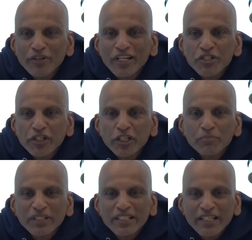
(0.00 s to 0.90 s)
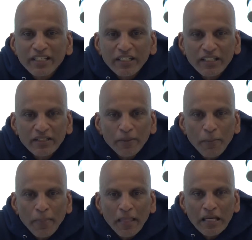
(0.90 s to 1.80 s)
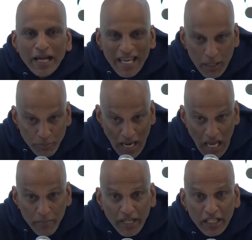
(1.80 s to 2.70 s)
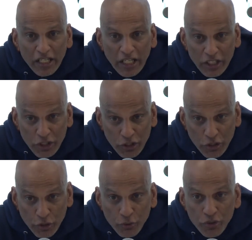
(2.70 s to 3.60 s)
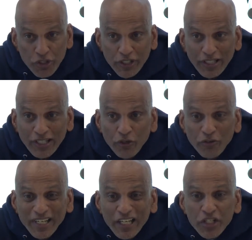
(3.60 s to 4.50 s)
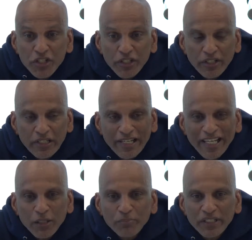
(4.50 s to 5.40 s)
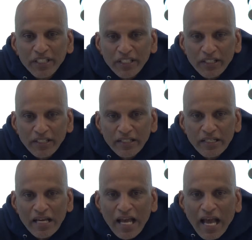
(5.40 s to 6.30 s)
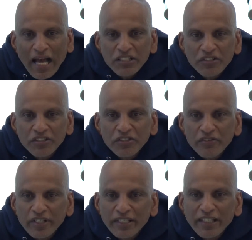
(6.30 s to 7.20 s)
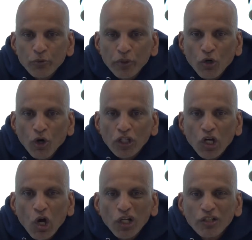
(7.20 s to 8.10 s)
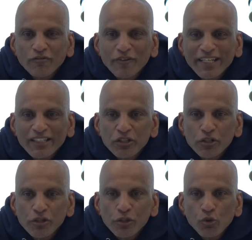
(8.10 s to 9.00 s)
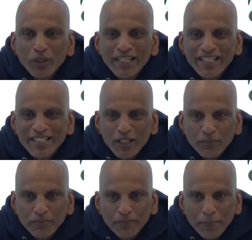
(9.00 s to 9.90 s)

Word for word: religion in particular, Abrahamic institutional religion in particular, has this thing that we call conflict dualism.